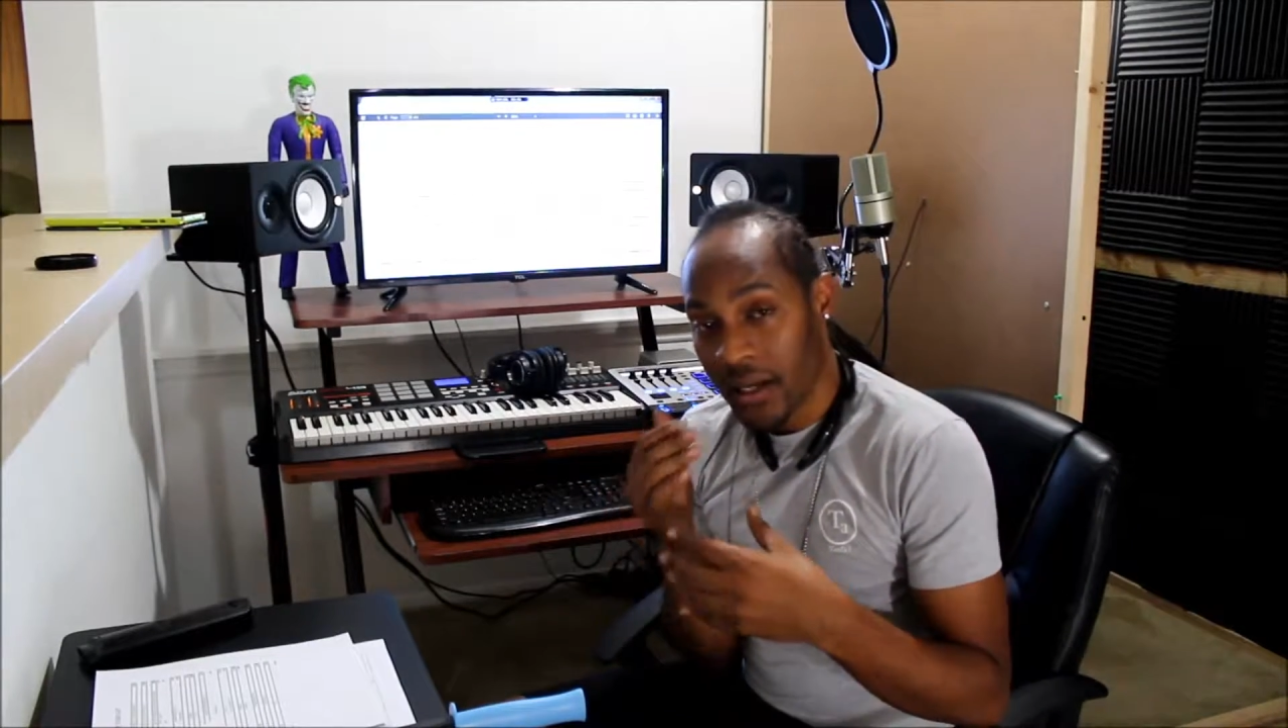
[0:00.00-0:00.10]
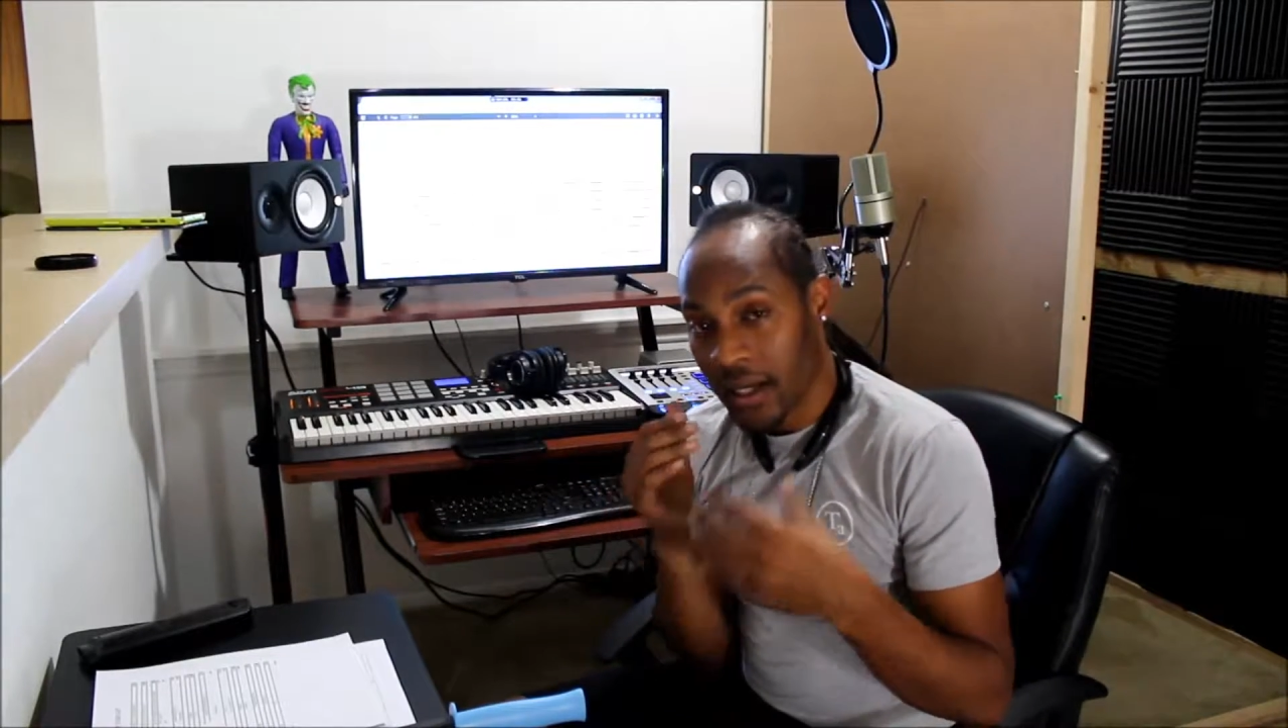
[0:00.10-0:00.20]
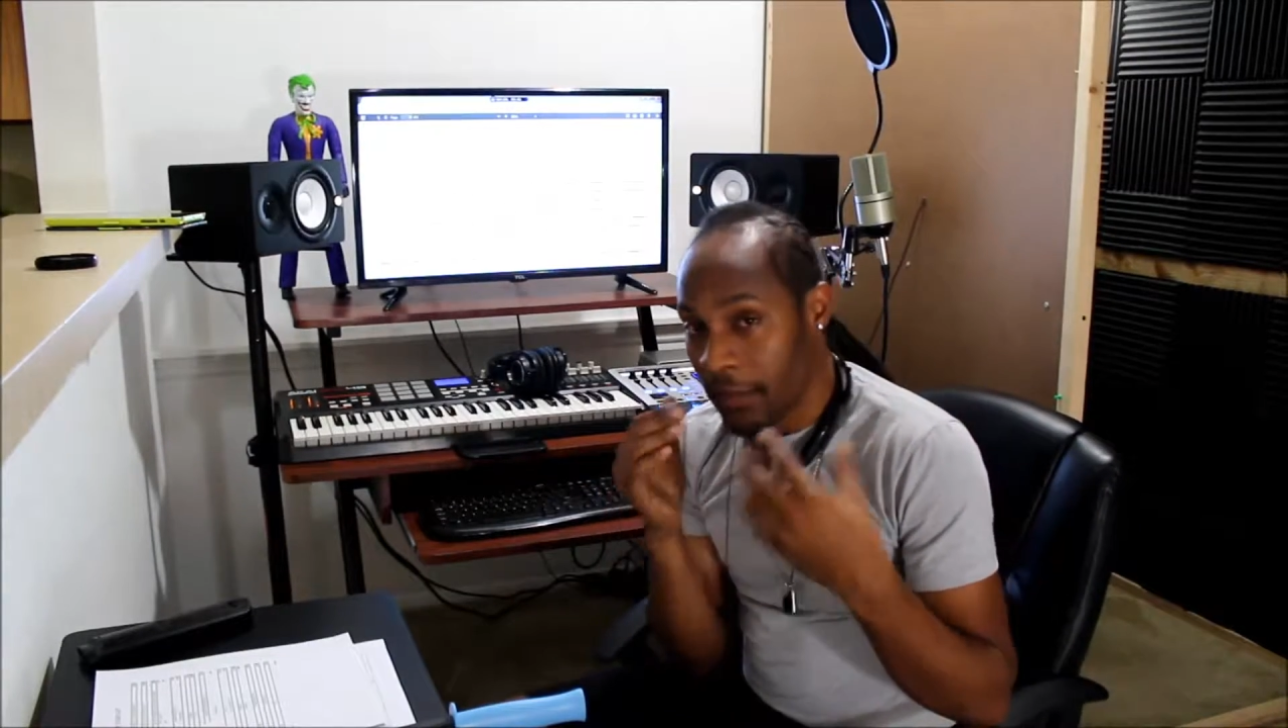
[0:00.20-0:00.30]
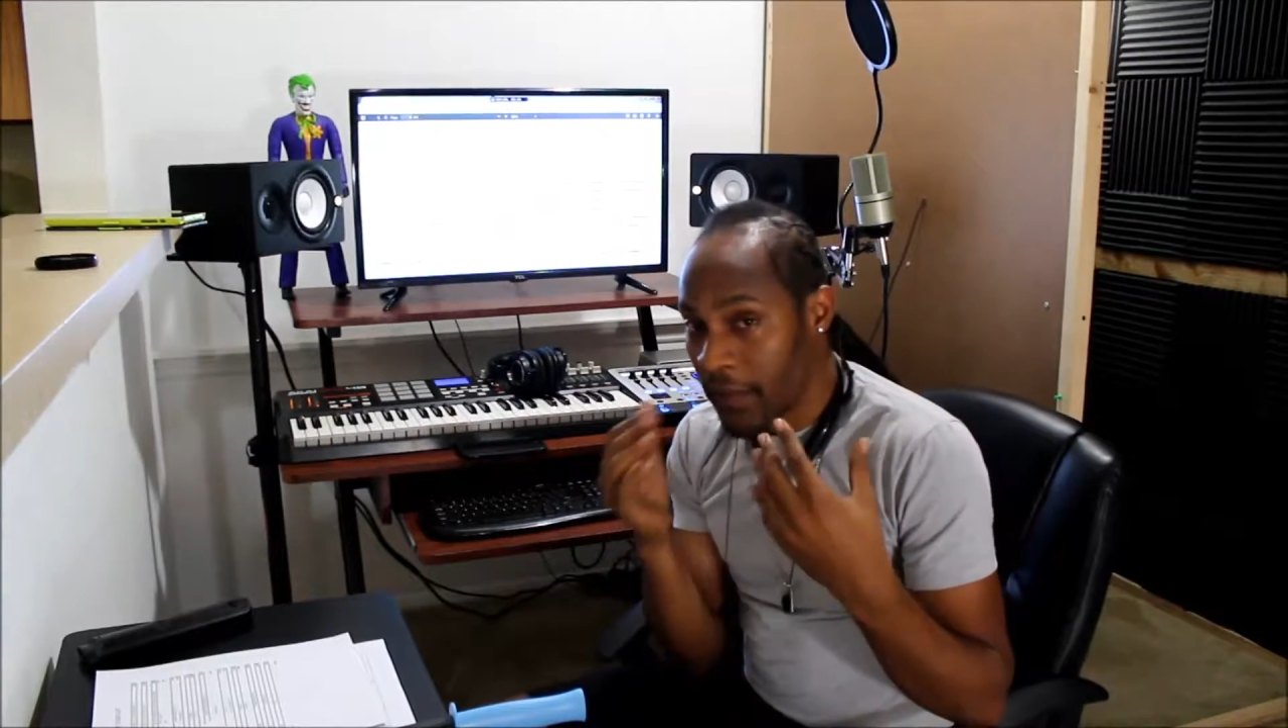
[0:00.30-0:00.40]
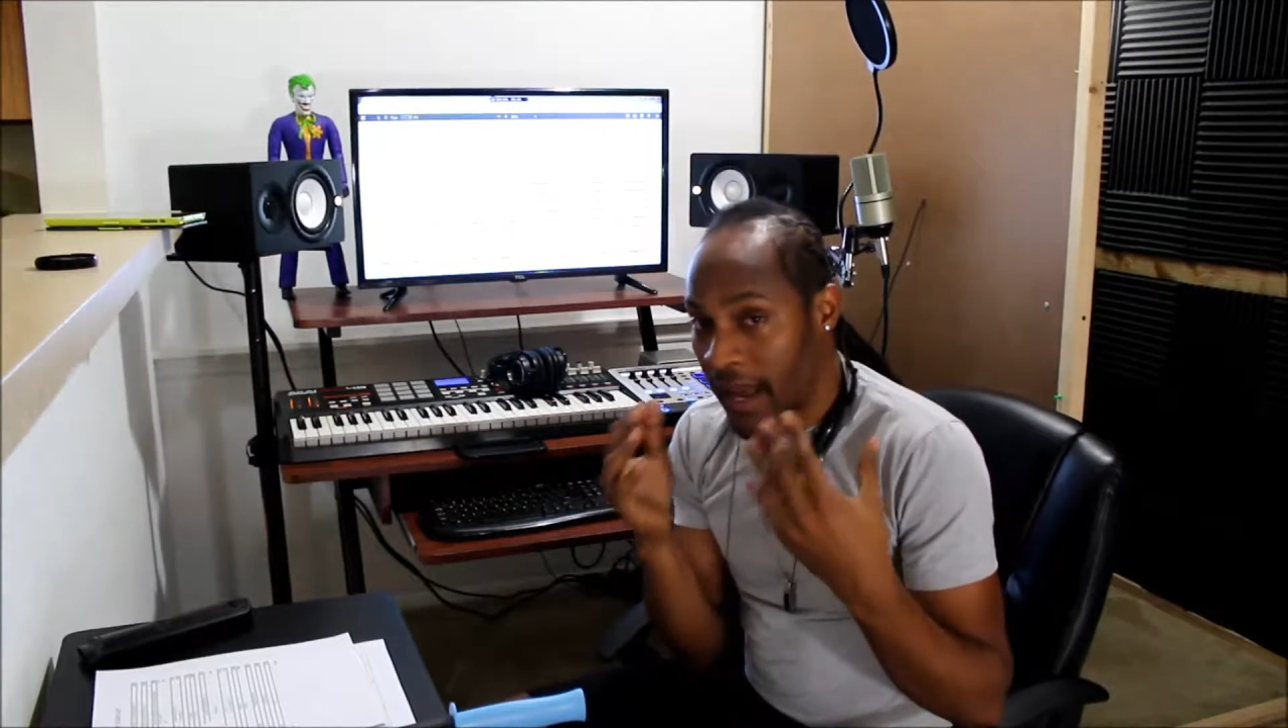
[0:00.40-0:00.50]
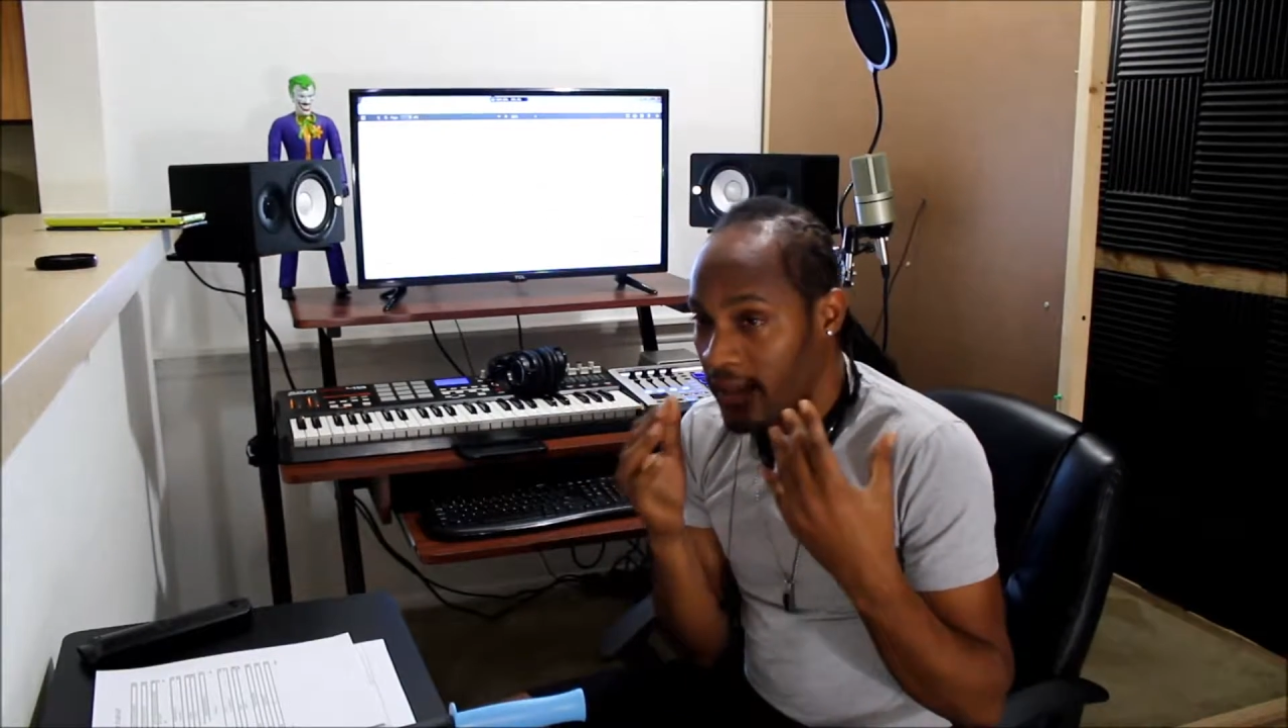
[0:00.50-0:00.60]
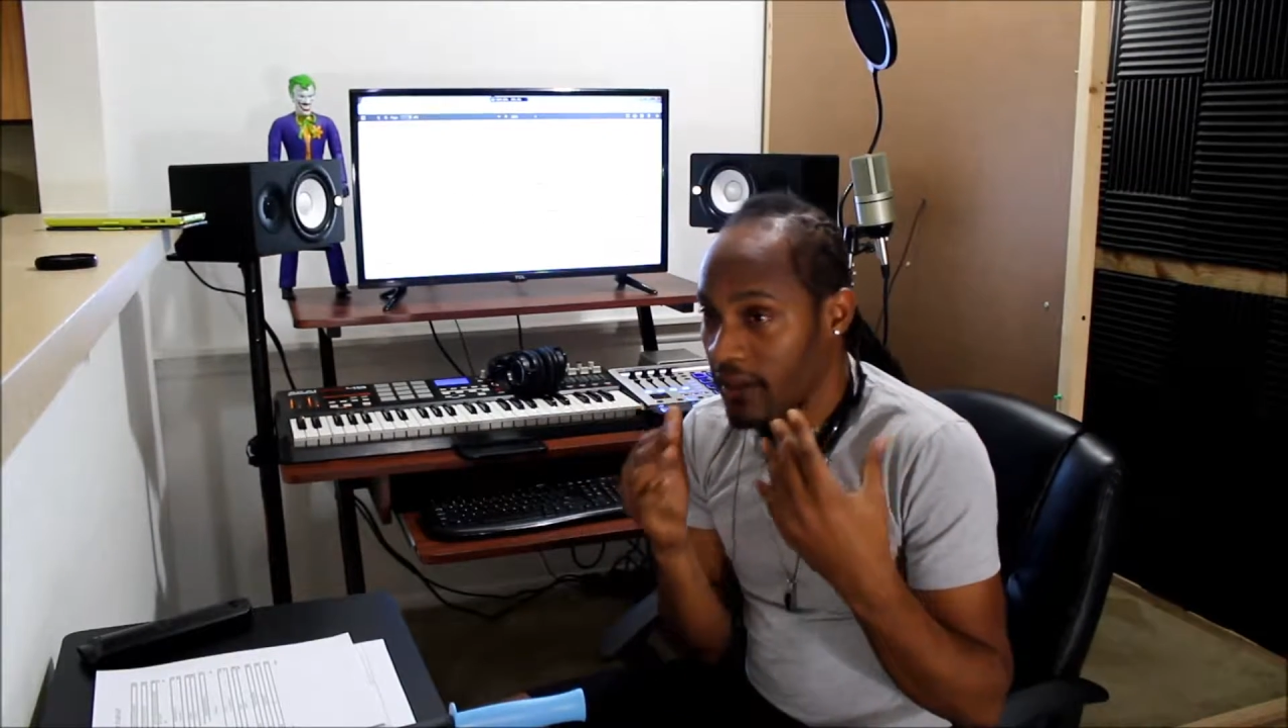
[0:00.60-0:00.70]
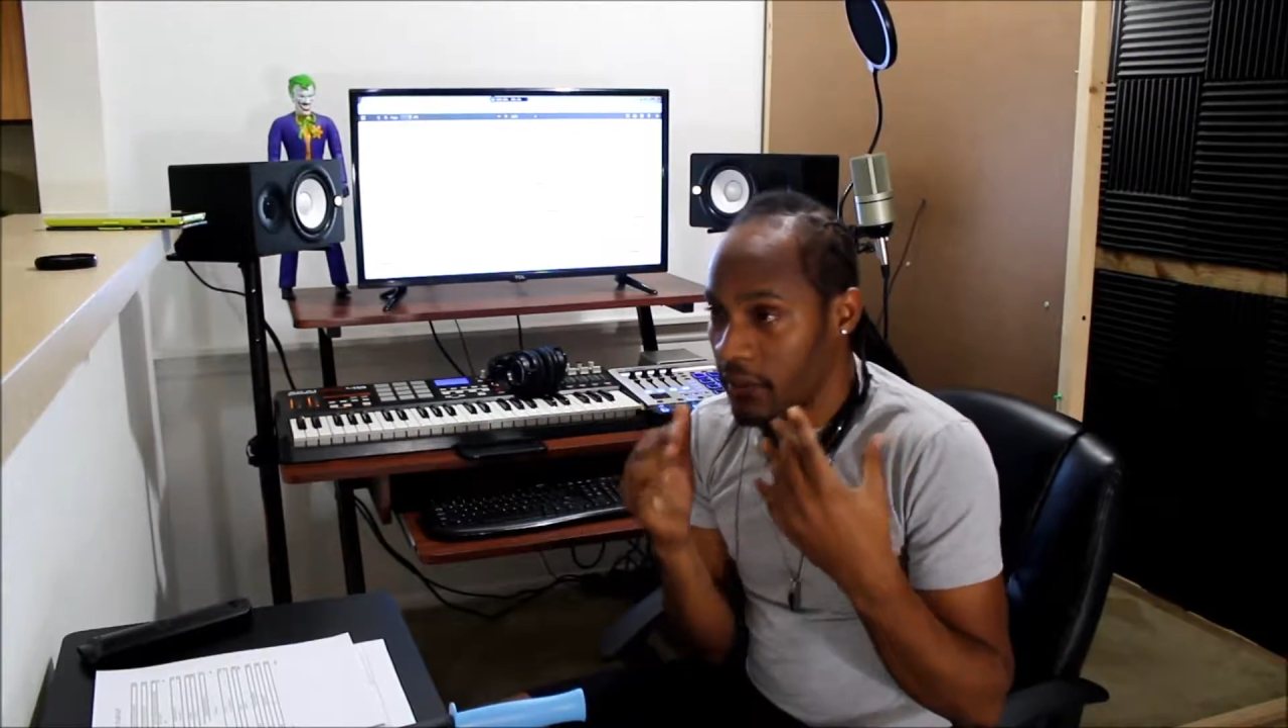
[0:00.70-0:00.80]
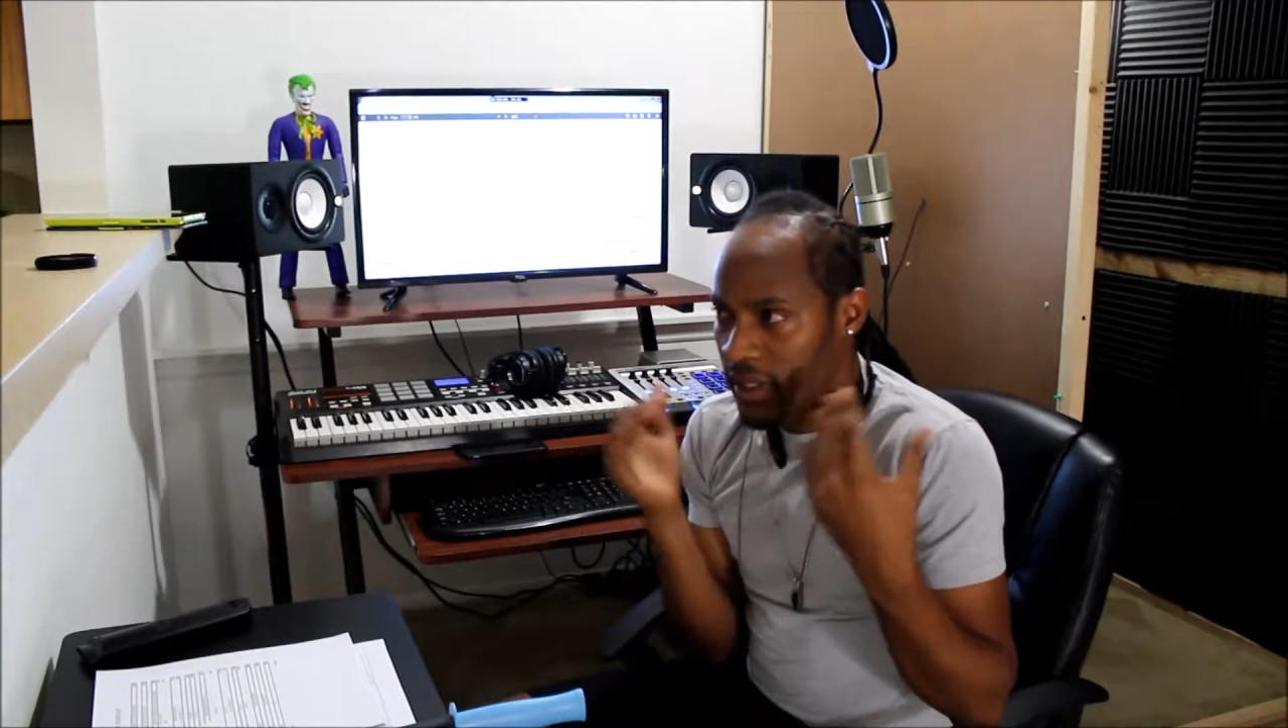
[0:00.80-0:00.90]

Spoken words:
like a bad thing,